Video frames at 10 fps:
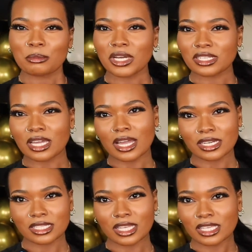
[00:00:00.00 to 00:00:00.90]
but
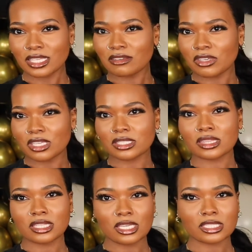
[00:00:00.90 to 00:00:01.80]
kind of like giving
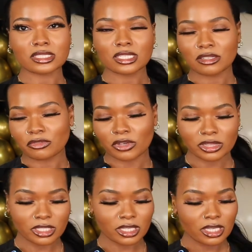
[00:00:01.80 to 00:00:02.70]
things a
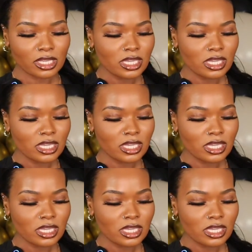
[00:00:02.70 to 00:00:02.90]
different look.